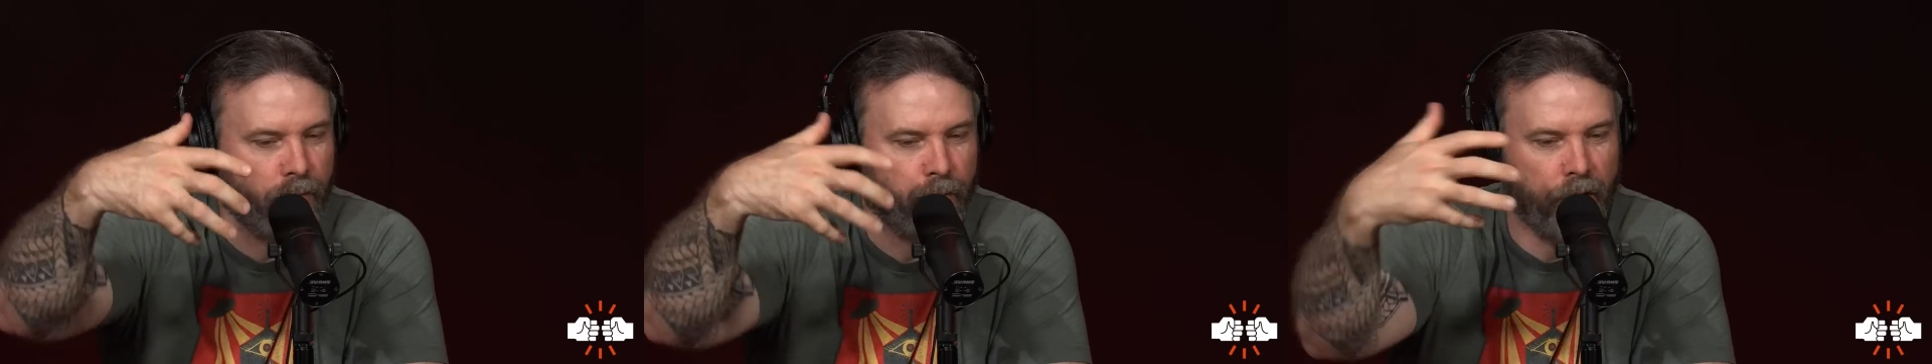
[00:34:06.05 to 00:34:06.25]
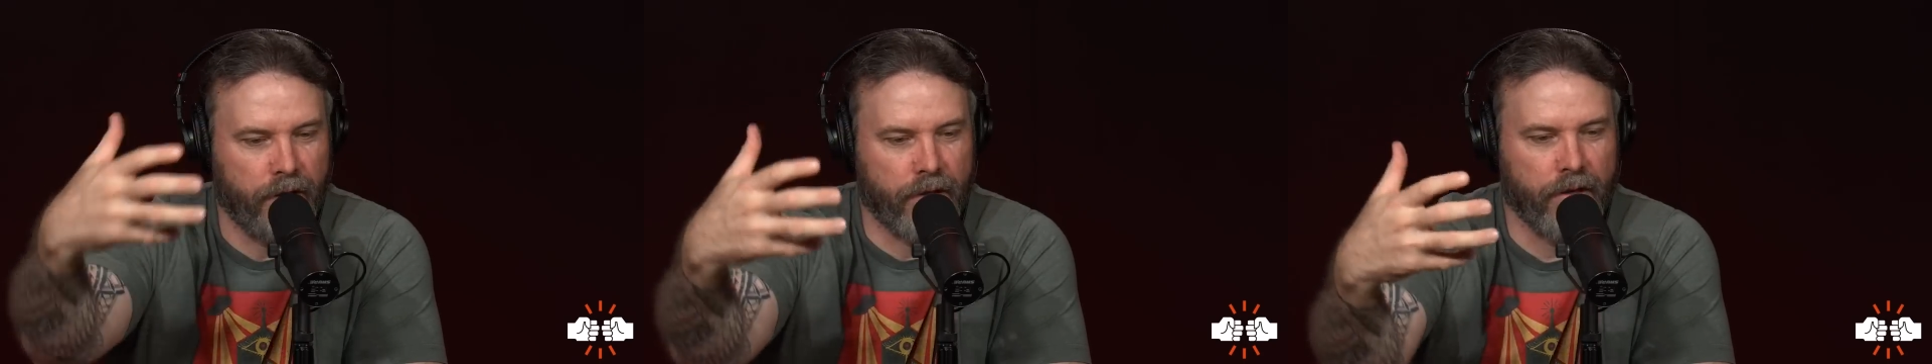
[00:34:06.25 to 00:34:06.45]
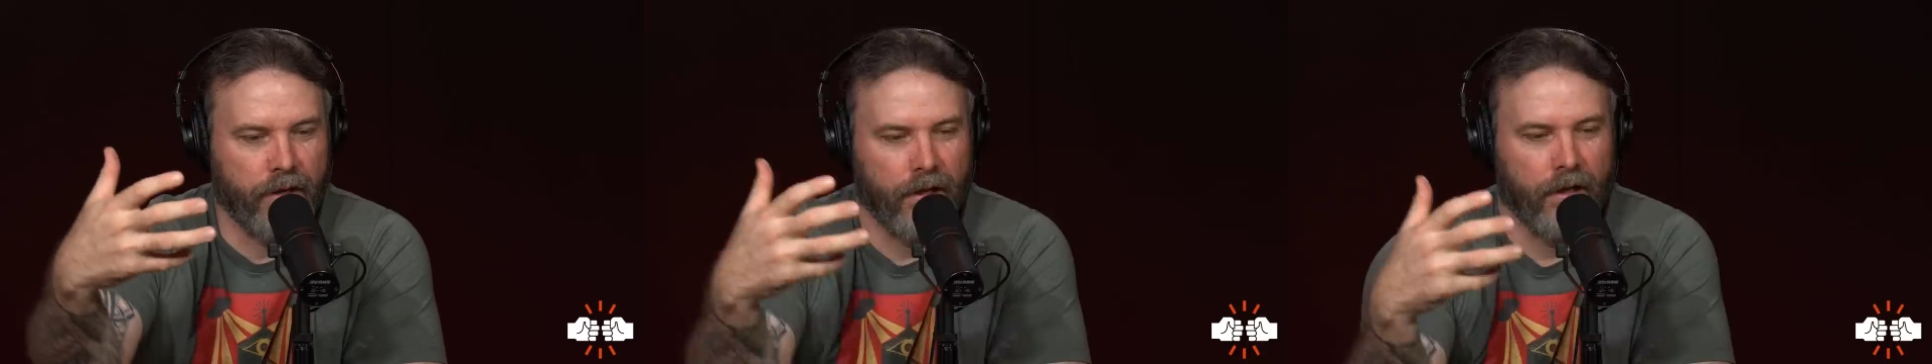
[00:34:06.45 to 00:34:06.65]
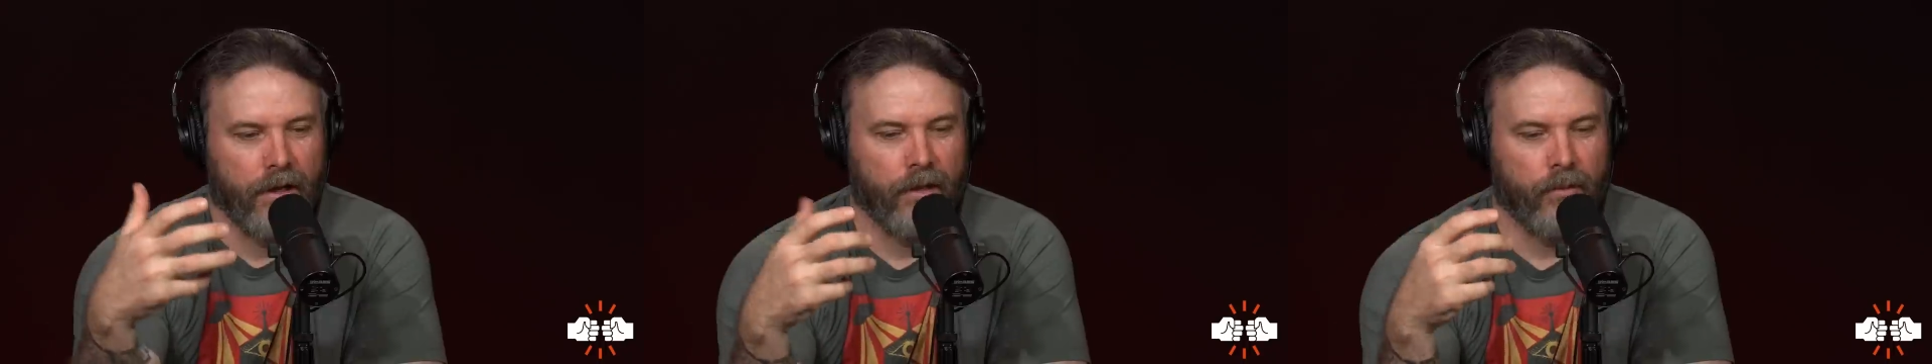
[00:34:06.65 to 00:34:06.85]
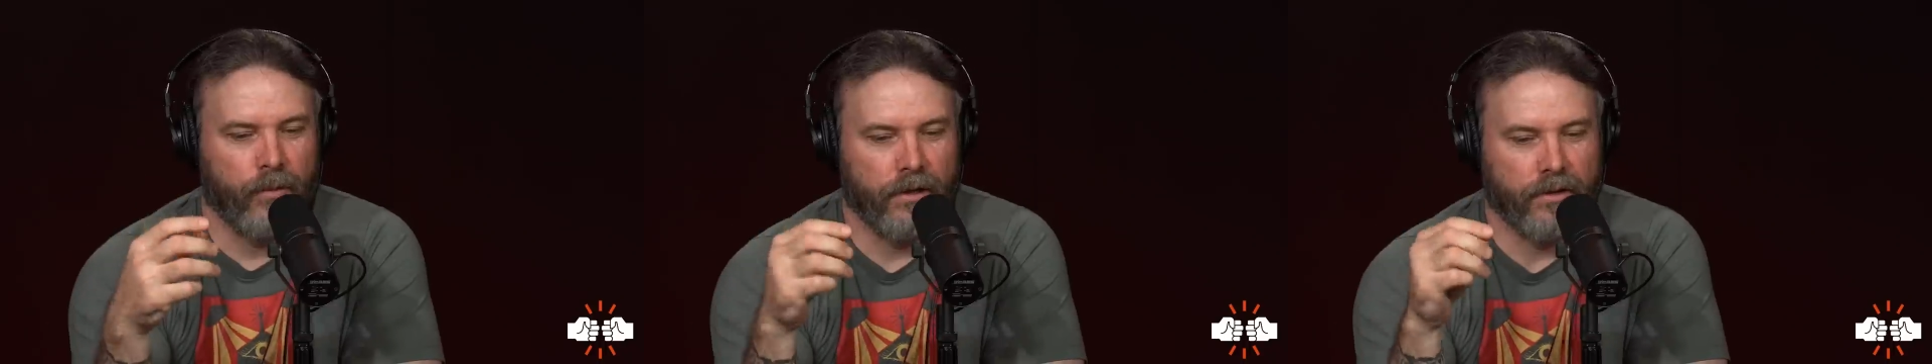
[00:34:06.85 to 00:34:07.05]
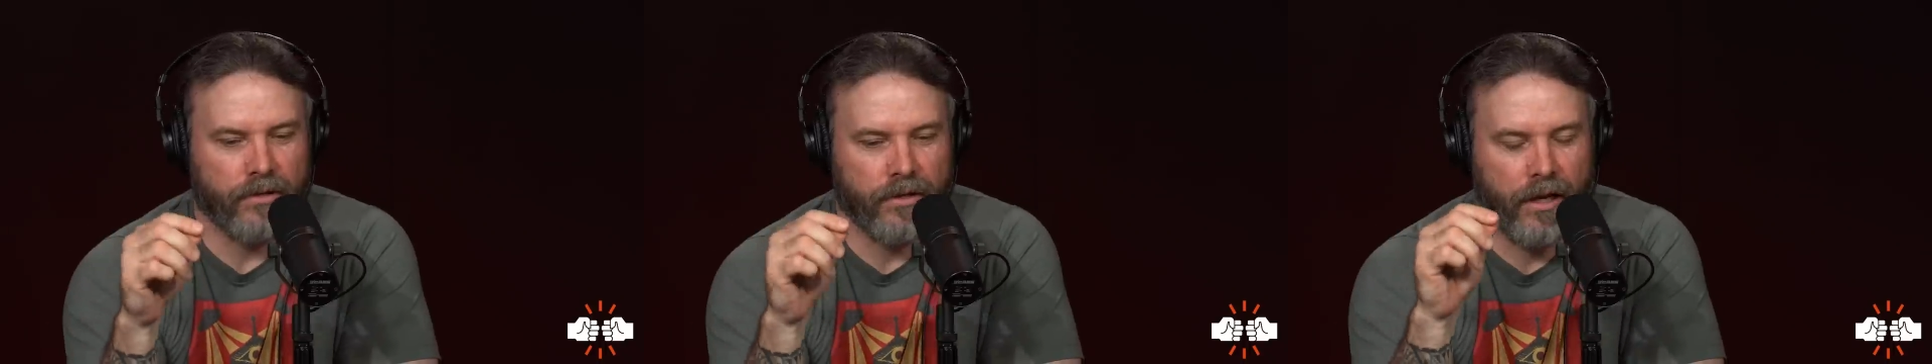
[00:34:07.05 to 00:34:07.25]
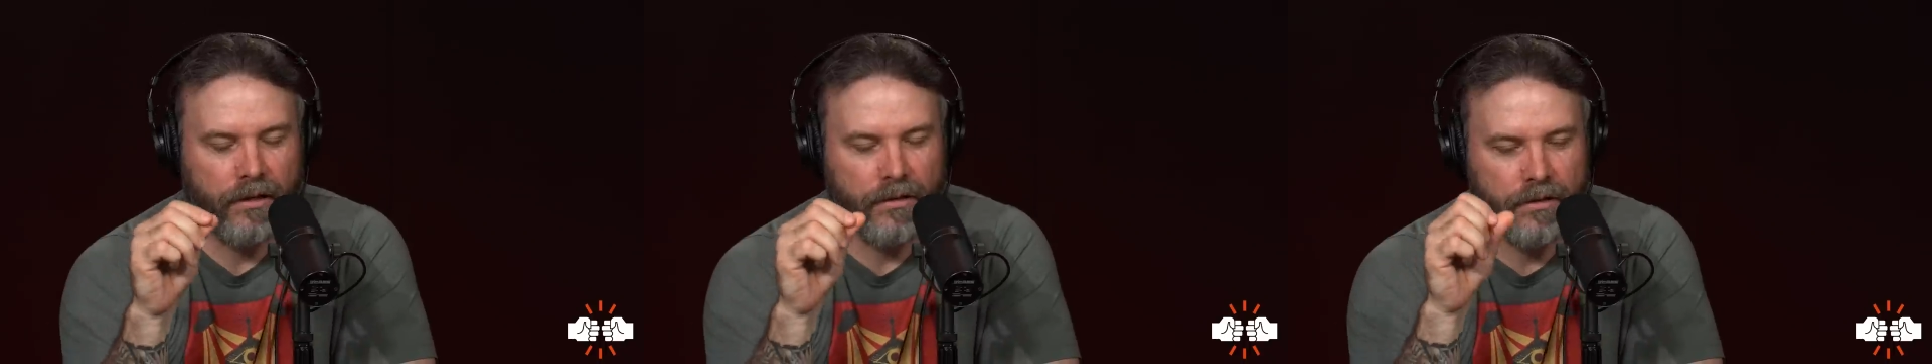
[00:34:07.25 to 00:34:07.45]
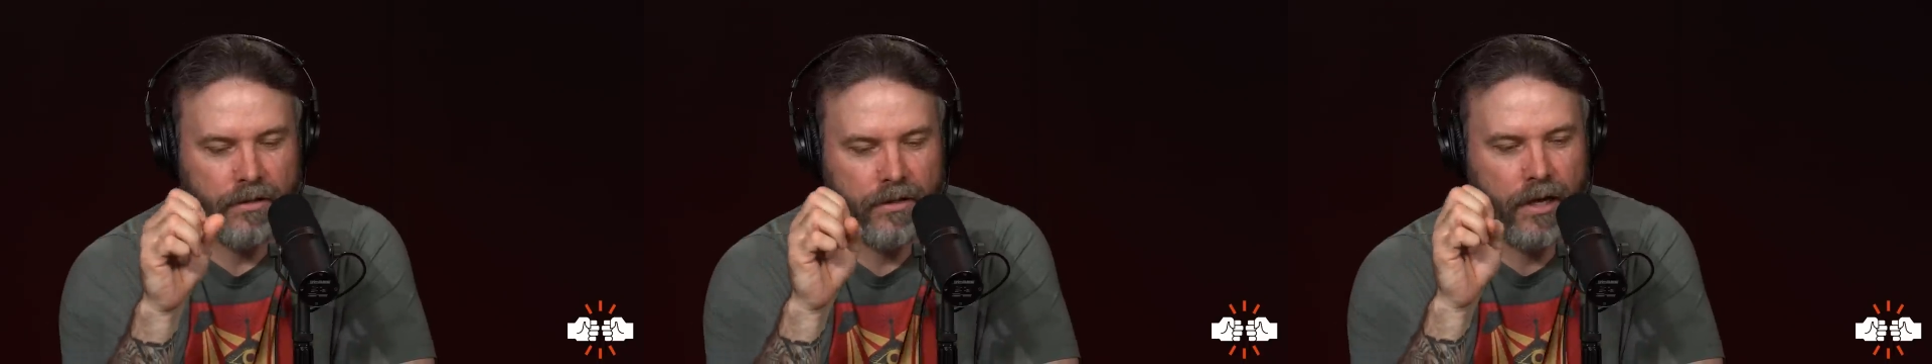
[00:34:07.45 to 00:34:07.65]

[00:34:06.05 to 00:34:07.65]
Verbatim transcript: Yep. What did what did Satan